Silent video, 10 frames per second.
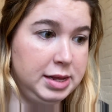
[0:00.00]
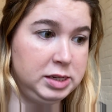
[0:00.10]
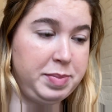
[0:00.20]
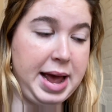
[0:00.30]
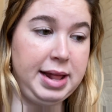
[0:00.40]

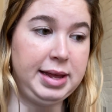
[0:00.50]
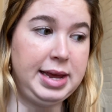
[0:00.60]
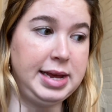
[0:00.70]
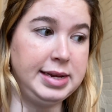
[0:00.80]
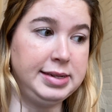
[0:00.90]

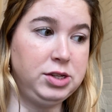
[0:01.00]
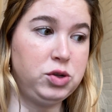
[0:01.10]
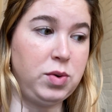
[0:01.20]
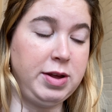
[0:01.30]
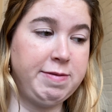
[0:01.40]
palette is
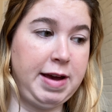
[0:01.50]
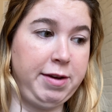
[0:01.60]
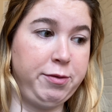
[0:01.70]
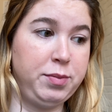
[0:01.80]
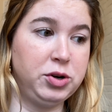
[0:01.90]

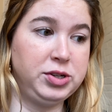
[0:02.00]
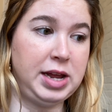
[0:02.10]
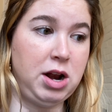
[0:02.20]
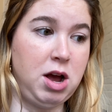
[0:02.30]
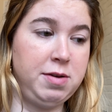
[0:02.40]

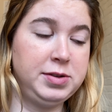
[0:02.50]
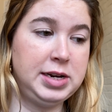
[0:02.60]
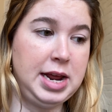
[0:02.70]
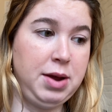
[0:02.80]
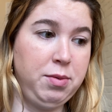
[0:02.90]
25% off
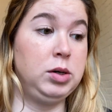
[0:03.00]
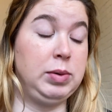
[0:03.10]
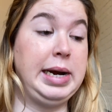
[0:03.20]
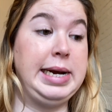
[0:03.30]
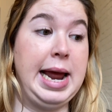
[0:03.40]
today,
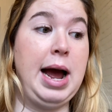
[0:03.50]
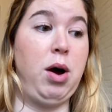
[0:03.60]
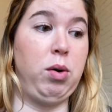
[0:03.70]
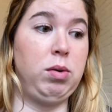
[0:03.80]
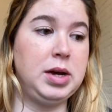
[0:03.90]
right
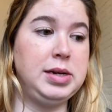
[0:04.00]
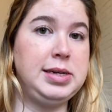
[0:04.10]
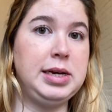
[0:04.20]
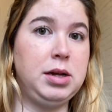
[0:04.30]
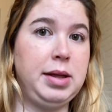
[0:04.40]
now,
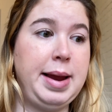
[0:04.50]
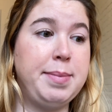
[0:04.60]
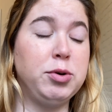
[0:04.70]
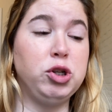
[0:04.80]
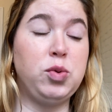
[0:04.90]
until
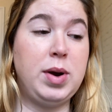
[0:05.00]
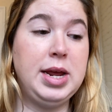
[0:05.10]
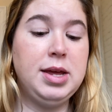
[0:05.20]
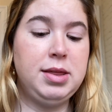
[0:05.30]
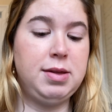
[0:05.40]
April
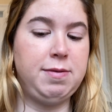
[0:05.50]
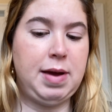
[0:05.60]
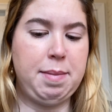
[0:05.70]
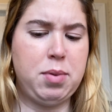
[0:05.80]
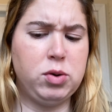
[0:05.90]
20th. If
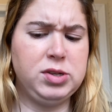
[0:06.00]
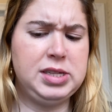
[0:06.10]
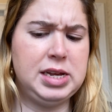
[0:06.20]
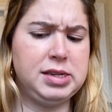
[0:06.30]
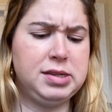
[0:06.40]
I post
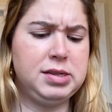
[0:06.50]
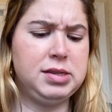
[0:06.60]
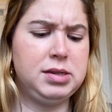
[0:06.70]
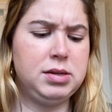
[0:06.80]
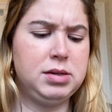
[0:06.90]

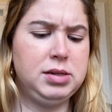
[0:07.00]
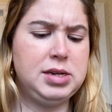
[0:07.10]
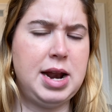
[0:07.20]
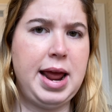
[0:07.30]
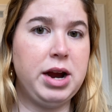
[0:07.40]
this
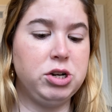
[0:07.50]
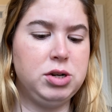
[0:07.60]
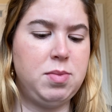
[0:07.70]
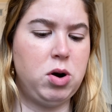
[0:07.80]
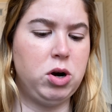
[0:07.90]
today or
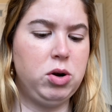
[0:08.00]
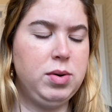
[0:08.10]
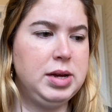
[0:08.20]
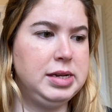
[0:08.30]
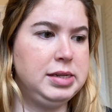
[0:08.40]
tomorrow,
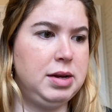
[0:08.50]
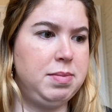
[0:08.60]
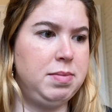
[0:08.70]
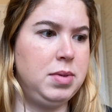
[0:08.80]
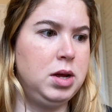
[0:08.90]
is
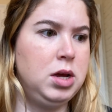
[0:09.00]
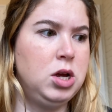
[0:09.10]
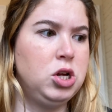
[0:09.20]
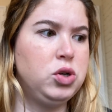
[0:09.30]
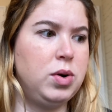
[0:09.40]

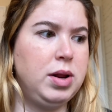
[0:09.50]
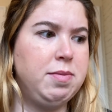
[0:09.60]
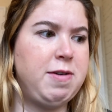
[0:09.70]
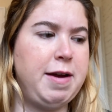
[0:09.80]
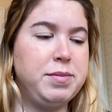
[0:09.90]

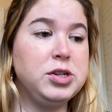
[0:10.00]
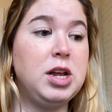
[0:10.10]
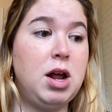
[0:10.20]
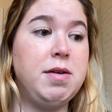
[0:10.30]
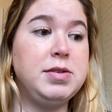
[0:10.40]

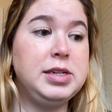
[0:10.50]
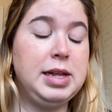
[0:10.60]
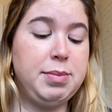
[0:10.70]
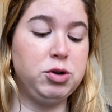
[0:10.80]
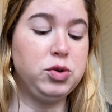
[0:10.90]
25% off until
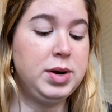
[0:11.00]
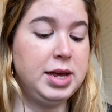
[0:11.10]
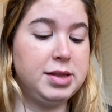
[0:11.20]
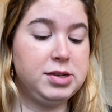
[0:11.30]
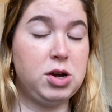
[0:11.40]
April
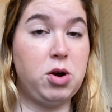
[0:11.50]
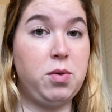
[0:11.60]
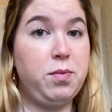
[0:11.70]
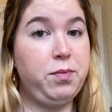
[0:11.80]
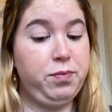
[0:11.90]
20th.
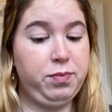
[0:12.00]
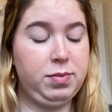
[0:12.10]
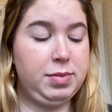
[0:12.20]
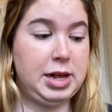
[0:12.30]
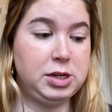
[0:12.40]
So
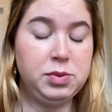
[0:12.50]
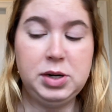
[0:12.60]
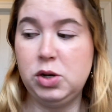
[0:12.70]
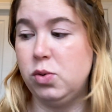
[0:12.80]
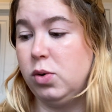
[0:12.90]
that's pretty
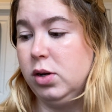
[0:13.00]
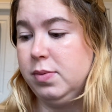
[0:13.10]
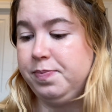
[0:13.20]
cool.